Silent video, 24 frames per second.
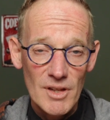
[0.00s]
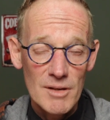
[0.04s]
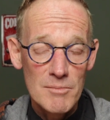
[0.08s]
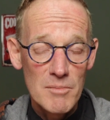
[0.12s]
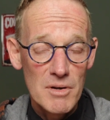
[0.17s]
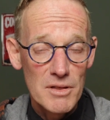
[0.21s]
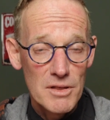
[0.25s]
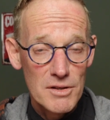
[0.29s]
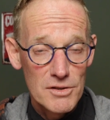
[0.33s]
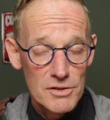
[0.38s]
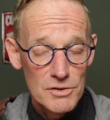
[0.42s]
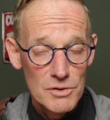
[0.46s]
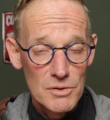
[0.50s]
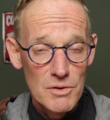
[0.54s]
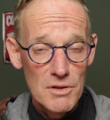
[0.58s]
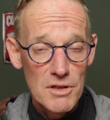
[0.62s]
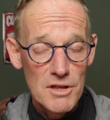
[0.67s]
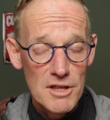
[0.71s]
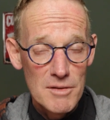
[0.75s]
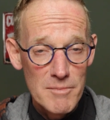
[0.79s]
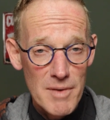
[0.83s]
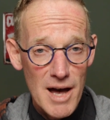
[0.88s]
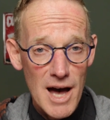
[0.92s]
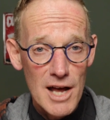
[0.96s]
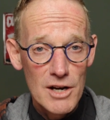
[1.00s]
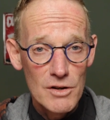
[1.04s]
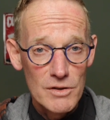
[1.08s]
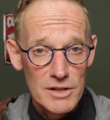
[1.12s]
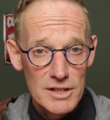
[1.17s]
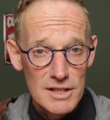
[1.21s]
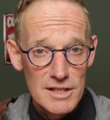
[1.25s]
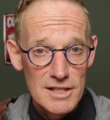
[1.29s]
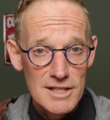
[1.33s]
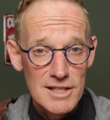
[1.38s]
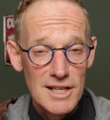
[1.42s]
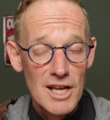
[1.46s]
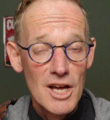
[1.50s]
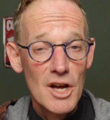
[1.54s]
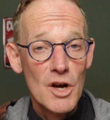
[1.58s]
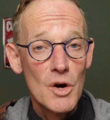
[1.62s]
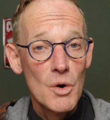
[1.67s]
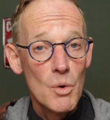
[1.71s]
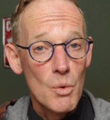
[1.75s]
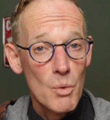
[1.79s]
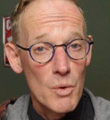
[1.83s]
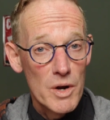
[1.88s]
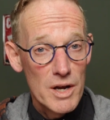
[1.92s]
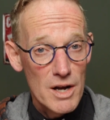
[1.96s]
But the truth of the matter is,
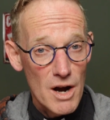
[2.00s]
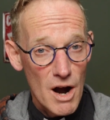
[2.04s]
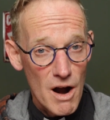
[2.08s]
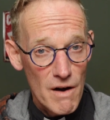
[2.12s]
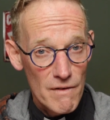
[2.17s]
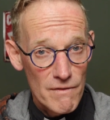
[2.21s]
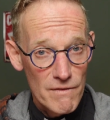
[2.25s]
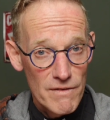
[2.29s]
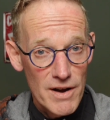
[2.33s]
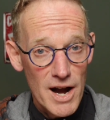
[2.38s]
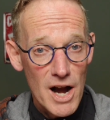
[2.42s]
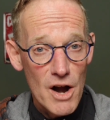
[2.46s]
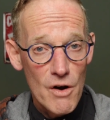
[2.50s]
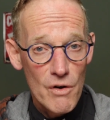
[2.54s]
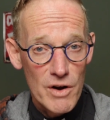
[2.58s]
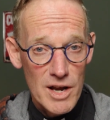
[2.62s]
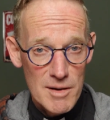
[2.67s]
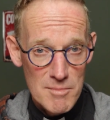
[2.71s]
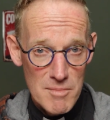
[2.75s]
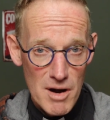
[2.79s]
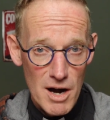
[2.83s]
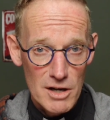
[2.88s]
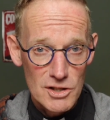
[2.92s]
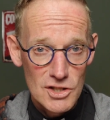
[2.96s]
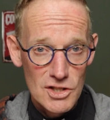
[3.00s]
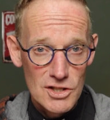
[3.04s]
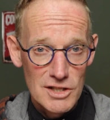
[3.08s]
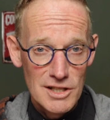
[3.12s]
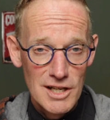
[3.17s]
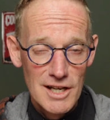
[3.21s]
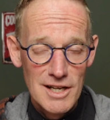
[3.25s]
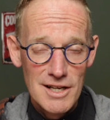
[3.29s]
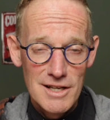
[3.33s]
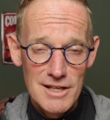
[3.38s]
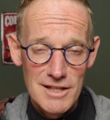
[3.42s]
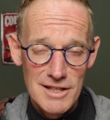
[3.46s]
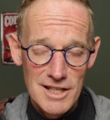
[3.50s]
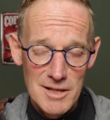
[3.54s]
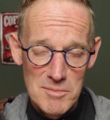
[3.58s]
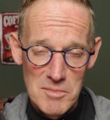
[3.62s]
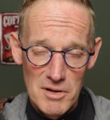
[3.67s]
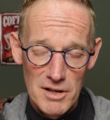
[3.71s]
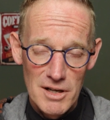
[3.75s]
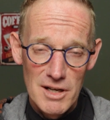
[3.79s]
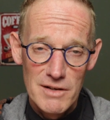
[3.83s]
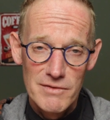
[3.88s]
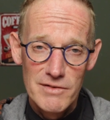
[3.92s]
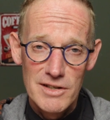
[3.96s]
we are very much the
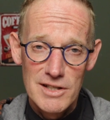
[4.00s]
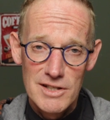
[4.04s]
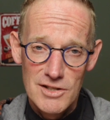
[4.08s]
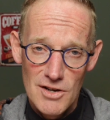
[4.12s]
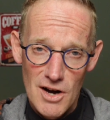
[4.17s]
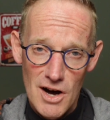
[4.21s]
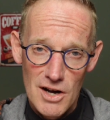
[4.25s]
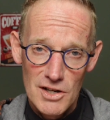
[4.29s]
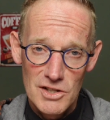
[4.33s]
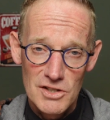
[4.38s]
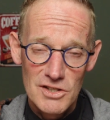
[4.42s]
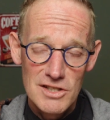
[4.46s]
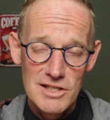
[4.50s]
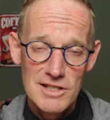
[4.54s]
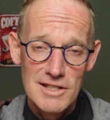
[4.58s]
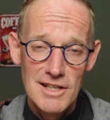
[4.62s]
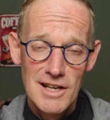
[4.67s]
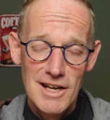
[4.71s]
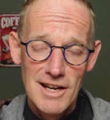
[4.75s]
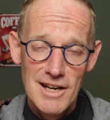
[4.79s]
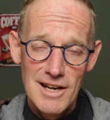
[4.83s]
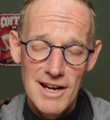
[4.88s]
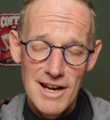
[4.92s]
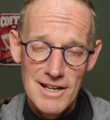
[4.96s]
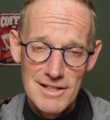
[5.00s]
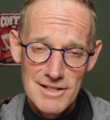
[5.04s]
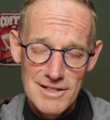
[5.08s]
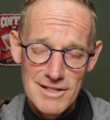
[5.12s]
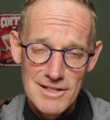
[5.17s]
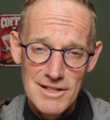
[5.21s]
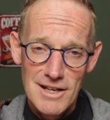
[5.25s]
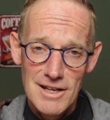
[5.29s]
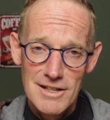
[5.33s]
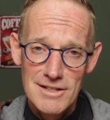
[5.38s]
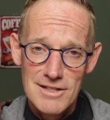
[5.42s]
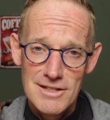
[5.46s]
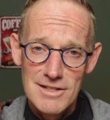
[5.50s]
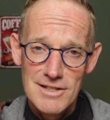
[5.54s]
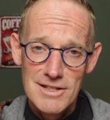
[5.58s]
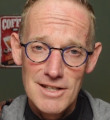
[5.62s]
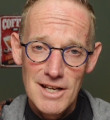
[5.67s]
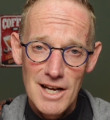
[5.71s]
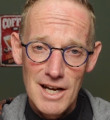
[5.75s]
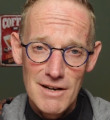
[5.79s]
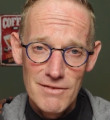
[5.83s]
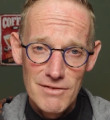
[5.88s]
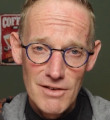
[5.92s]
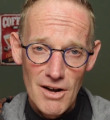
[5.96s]
beloved daughters and sons
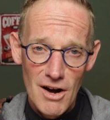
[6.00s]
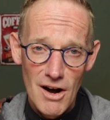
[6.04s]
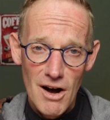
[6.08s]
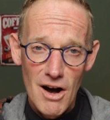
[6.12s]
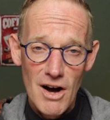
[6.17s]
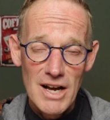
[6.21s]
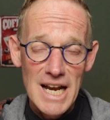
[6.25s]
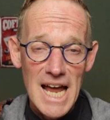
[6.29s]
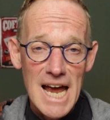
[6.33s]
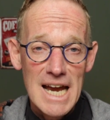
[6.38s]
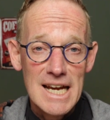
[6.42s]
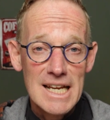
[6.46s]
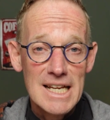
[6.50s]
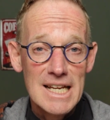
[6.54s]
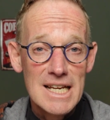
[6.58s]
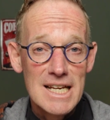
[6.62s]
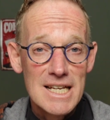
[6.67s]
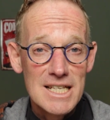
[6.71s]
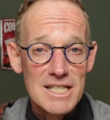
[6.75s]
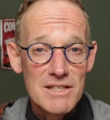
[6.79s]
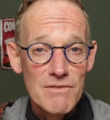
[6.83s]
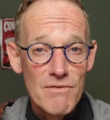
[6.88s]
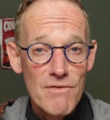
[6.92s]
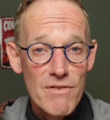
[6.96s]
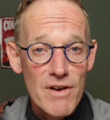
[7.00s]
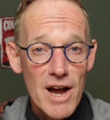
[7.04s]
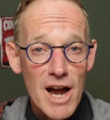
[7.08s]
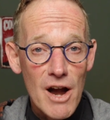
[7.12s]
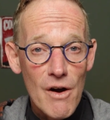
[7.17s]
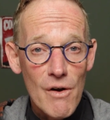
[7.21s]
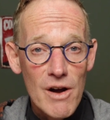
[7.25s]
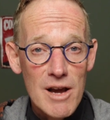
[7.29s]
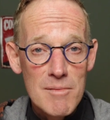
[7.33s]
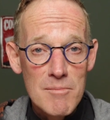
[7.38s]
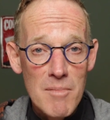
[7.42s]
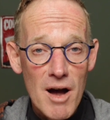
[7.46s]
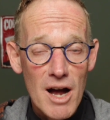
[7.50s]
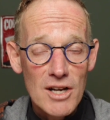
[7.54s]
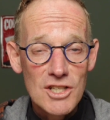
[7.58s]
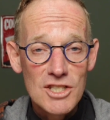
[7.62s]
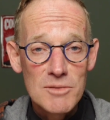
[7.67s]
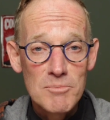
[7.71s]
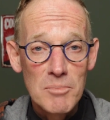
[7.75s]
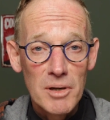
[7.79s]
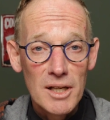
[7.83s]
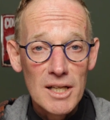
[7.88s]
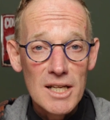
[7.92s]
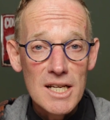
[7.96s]
of God, and he is very
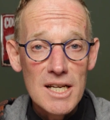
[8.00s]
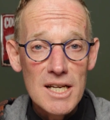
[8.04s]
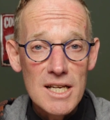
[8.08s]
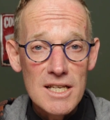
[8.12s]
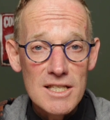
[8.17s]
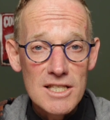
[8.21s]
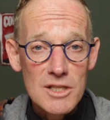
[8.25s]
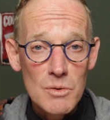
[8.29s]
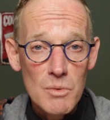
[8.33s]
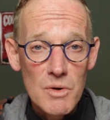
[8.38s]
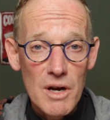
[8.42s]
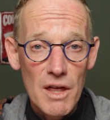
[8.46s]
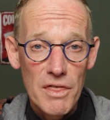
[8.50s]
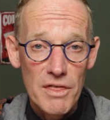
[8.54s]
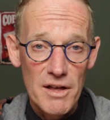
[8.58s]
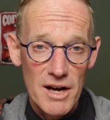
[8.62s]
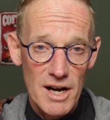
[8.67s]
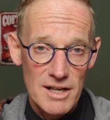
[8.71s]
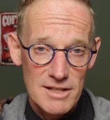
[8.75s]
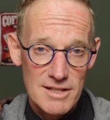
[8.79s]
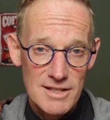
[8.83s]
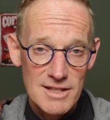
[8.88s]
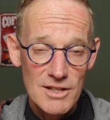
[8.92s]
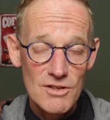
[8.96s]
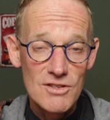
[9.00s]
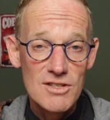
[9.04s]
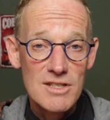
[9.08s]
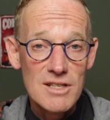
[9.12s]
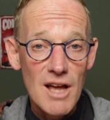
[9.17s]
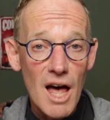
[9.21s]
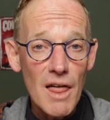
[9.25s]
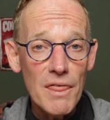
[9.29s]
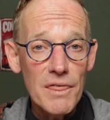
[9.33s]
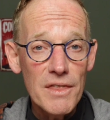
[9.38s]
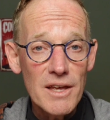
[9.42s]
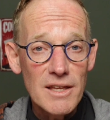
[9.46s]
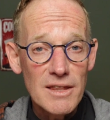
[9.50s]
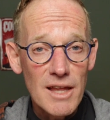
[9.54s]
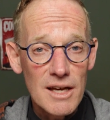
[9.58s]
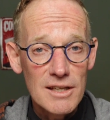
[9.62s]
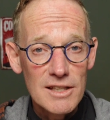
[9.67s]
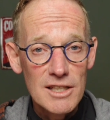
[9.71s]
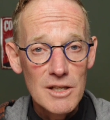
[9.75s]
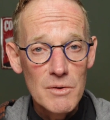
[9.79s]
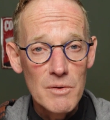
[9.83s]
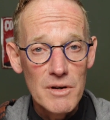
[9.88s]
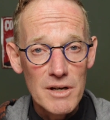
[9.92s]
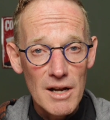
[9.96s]
much pleased with us. There's nothing that
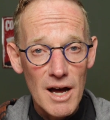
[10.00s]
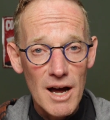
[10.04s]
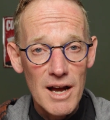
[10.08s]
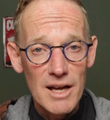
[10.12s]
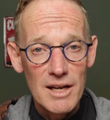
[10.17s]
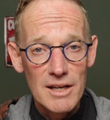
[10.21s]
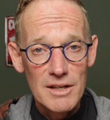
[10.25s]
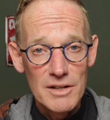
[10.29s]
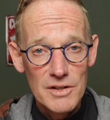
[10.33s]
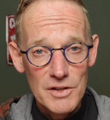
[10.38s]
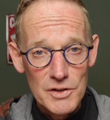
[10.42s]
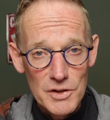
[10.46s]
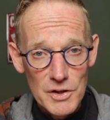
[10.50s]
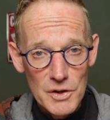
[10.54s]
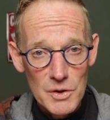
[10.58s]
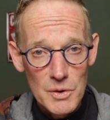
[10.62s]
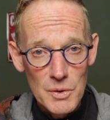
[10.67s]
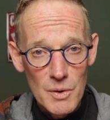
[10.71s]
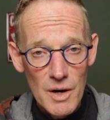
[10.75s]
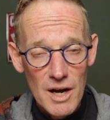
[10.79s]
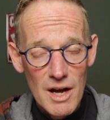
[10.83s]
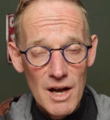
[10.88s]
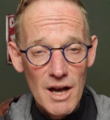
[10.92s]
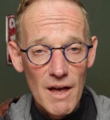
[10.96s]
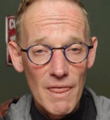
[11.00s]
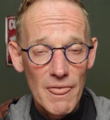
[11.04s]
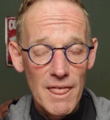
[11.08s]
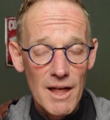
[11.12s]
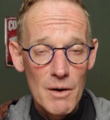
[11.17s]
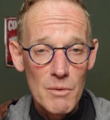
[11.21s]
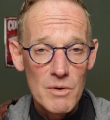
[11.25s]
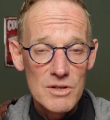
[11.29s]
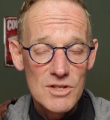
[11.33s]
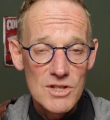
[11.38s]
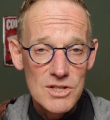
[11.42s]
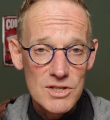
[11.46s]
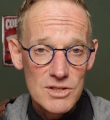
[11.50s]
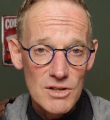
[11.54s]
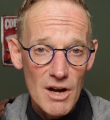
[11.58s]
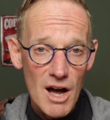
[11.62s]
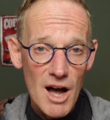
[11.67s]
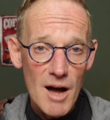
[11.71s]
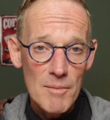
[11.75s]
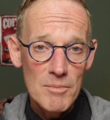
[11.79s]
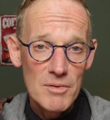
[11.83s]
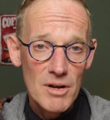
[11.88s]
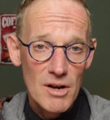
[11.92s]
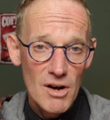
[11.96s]
you and I can do that would
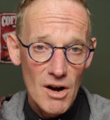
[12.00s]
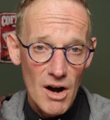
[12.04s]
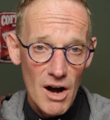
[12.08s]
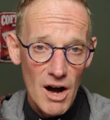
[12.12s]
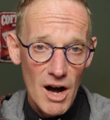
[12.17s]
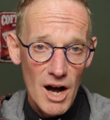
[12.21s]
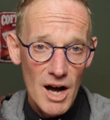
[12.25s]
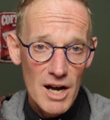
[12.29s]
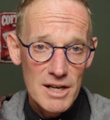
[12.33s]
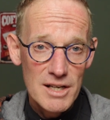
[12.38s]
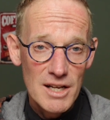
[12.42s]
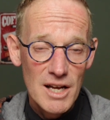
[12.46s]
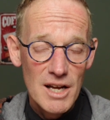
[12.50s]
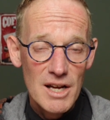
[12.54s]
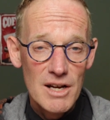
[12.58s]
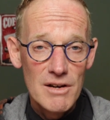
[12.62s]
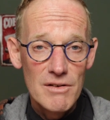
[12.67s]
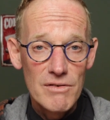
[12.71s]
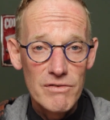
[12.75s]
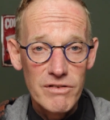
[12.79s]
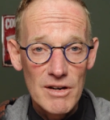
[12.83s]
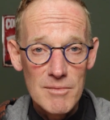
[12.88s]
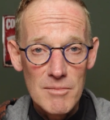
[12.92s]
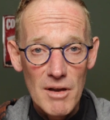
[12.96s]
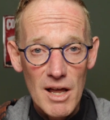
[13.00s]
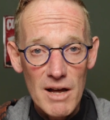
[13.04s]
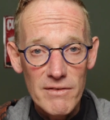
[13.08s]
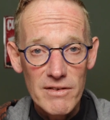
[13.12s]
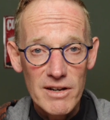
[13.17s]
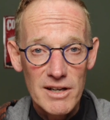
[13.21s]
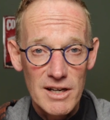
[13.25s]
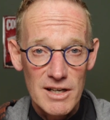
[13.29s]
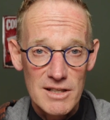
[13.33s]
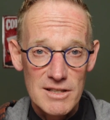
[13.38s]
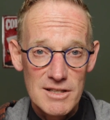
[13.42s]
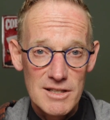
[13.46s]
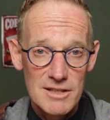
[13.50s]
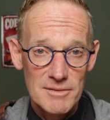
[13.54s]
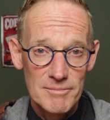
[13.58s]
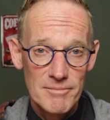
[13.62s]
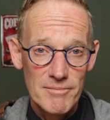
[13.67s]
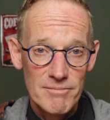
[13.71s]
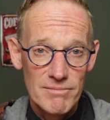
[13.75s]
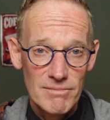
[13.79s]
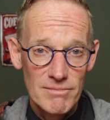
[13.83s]
stop God from loving us.